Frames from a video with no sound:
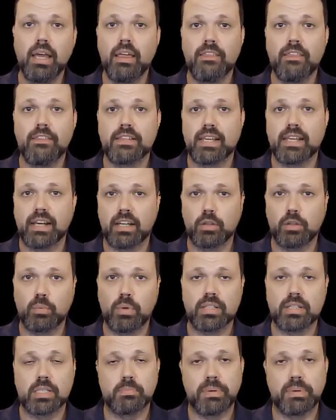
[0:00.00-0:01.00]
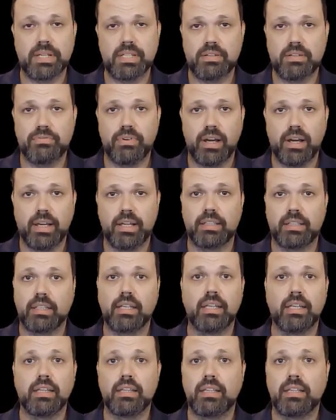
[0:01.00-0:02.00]
Second one specified
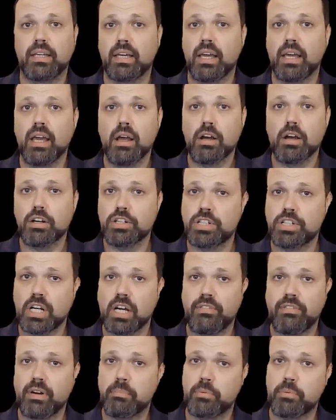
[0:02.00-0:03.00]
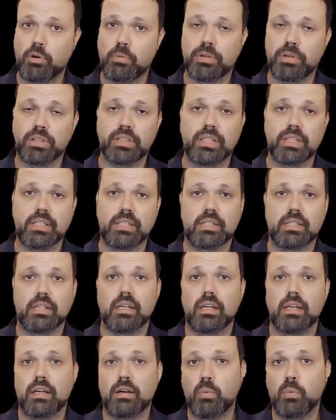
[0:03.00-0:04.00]
in the Java properties
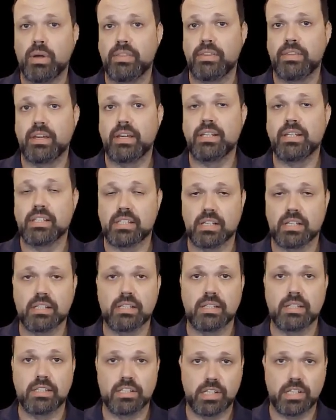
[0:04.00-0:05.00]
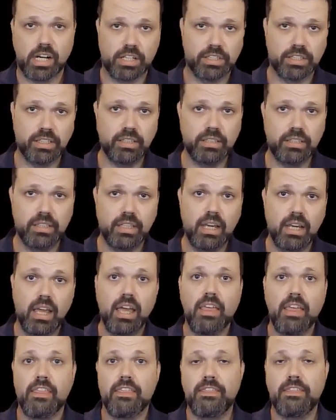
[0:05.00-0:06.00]
when the instance is started,
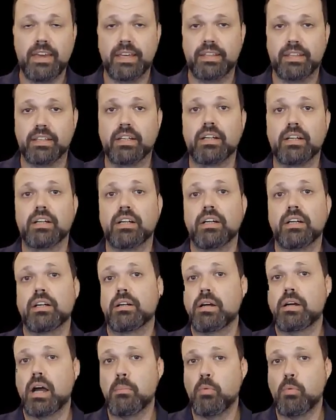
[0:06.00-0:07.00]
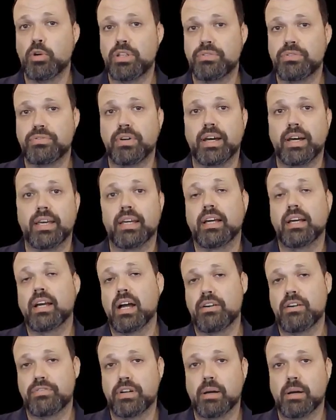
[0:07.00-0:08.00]
then modify
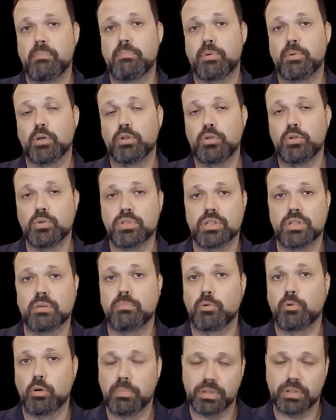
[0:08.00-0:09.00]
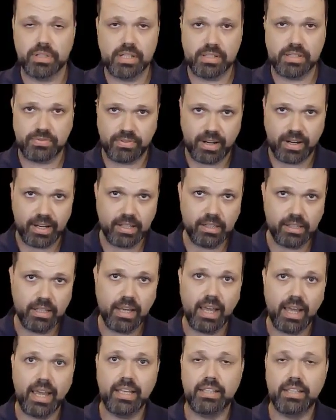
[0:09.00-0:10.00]
Kafka producer properties file
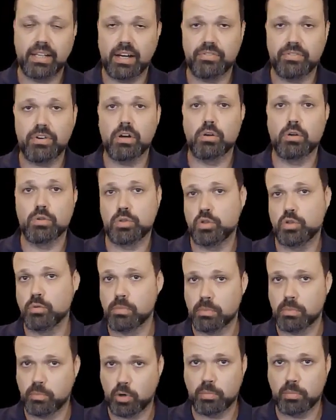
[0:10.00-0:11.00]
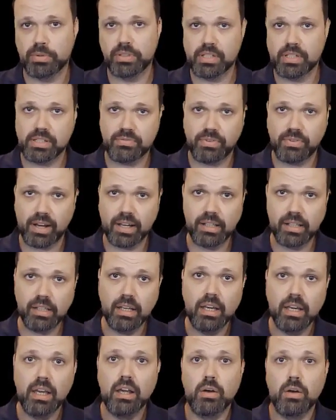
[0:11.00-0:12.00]
and Kafka consumer properties
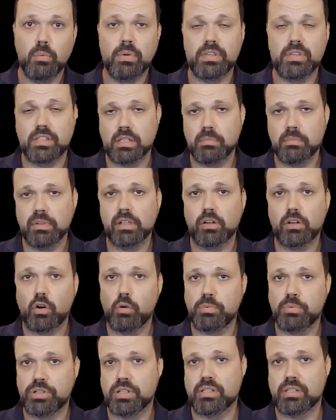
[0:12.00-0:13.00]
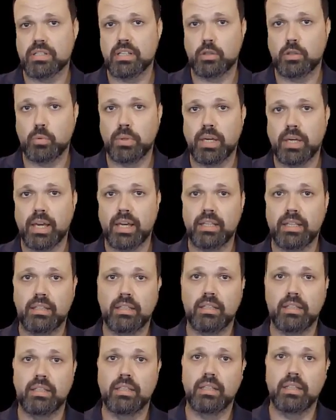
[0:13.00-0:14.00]
file with similar options that we had
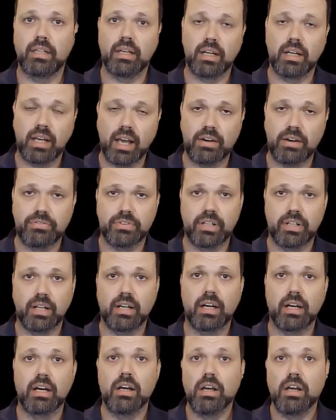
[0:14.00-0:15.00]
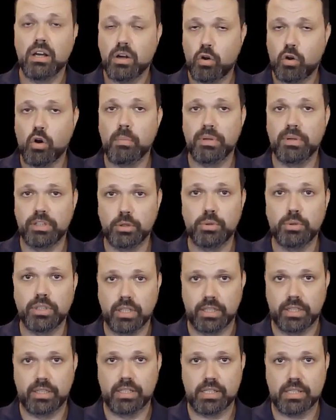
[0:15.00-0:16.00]
in uh, Kafka command
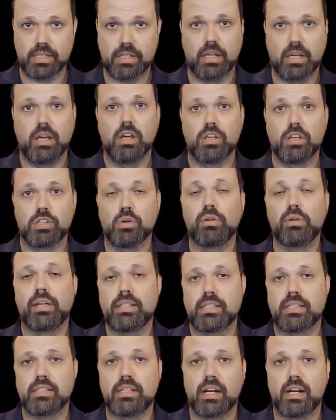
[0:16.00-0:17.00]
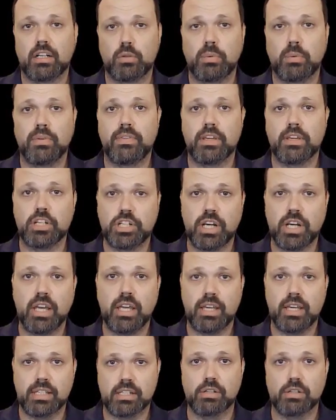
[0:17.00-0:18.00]
utilities. So let's start with
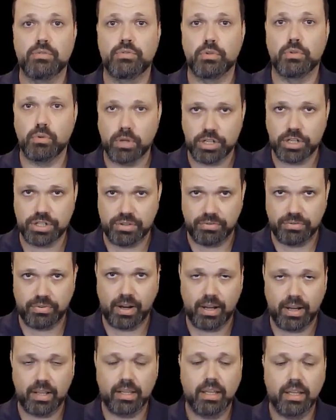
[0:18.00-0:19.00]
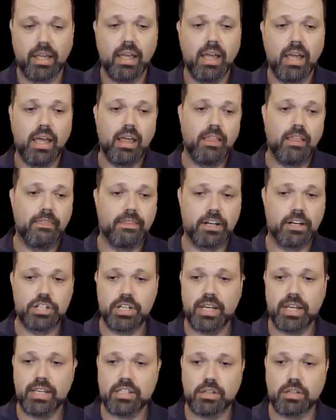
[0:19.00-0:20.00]
JAAS configuration file. The
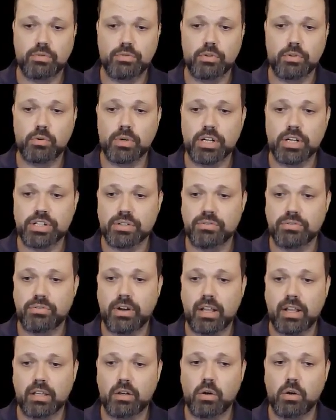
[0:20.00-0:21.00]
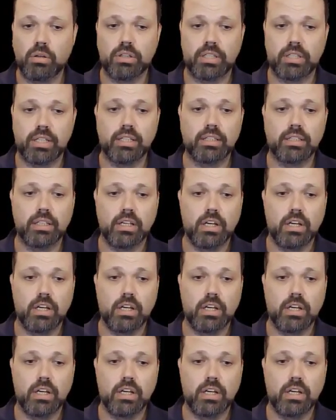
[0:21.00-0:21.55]
JAAS configuration file content